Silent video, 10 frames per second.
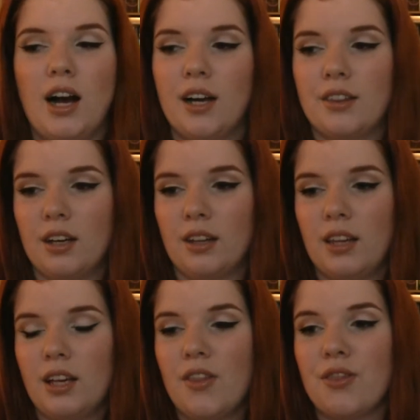I
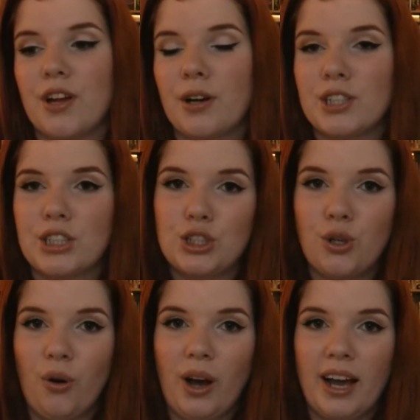thought there is
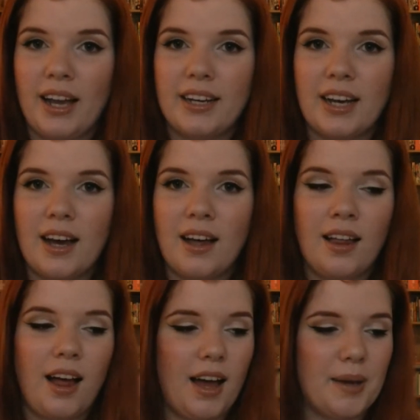no way in
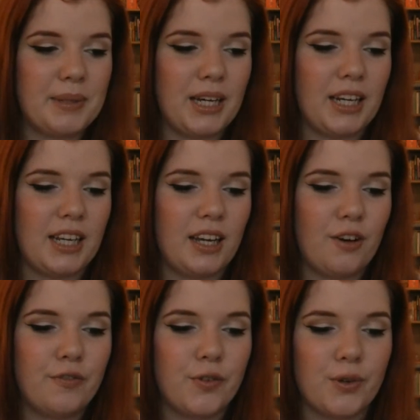hell I'm gonna
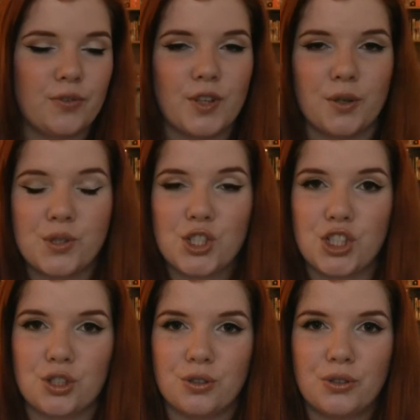afford those
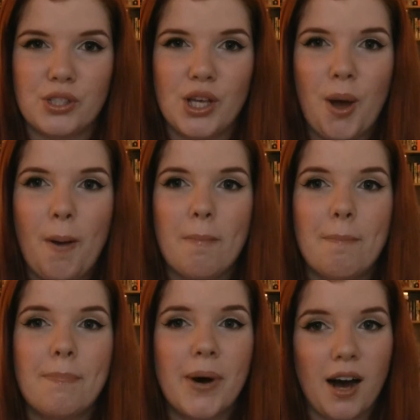shoes.
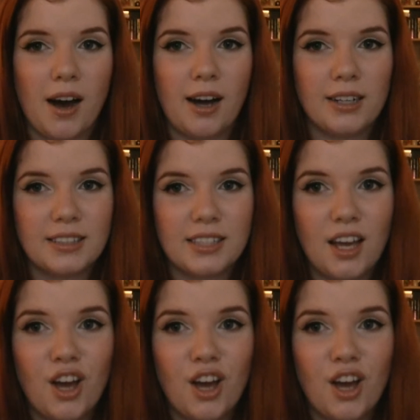But